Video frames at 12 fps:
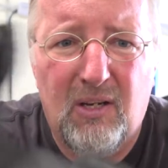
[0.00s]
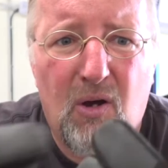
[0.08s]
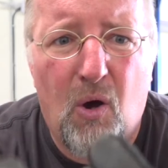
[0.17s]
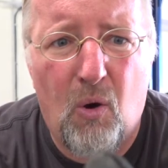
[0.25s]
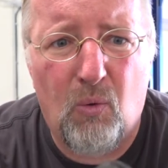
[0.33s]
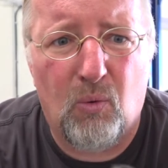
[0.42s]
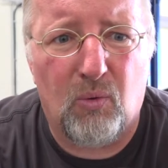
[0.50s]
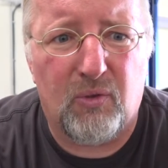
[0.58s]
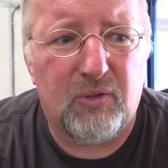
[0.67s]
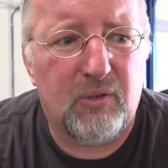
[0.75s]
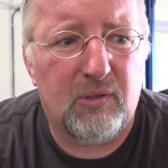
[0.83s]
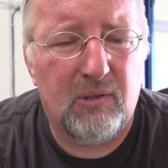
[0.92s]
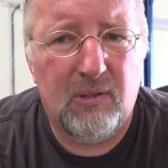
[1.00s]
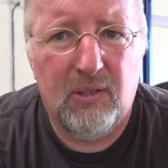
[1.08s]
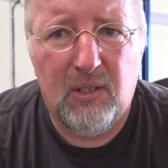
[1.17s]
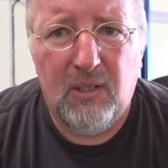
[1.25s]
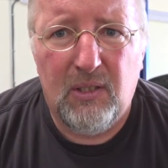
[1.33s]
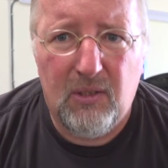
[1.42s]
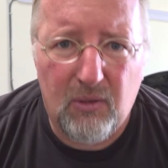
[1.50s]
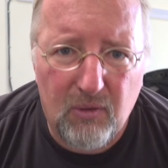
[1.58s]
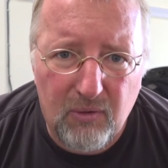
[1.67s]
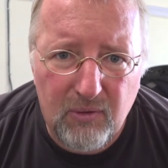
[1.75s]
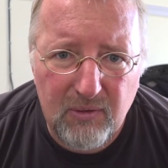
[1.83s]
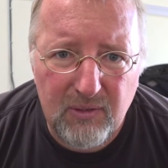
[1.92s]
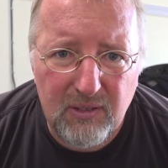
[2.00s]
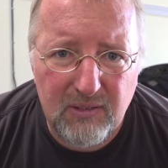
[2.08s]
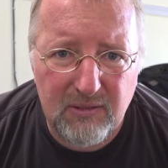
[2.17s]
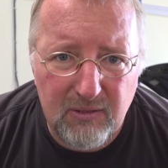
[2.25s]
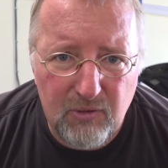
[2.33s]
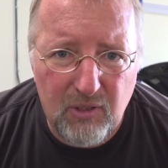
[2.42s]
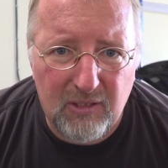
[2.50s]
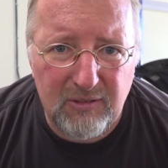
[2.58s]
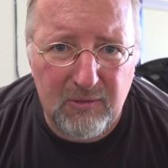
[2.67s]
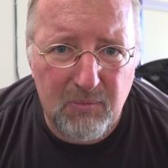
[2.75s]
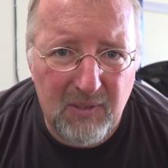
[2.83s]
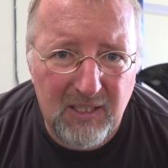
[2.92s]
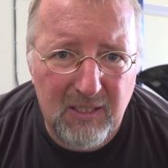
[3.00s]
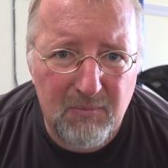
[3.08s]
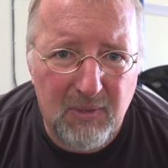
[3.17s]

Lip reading: holes. Or is it just me?